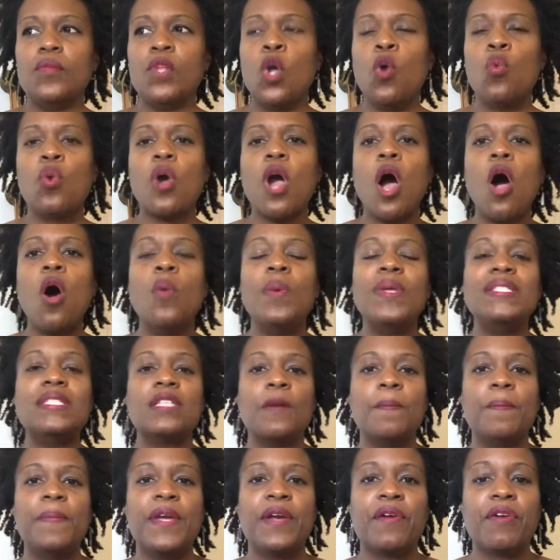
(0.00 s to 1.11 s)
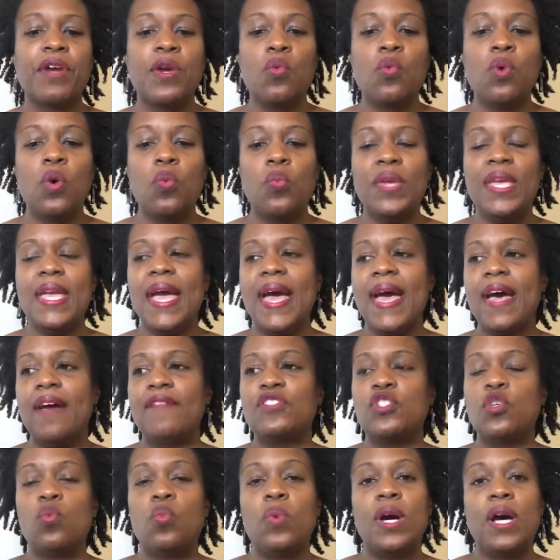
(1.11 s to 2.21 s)
we're always comparing what we have
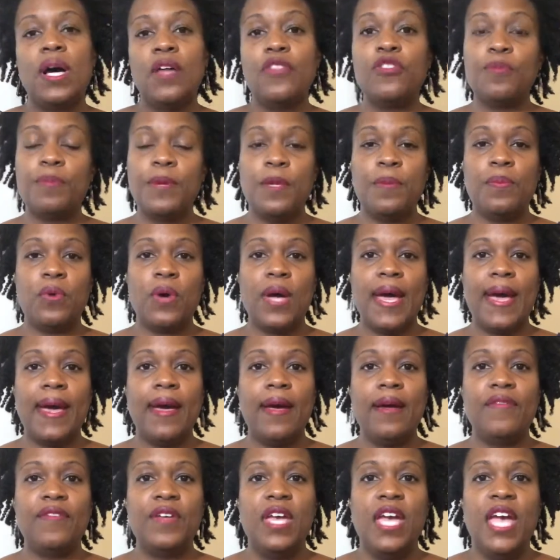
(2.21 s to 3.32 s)
to what other people have.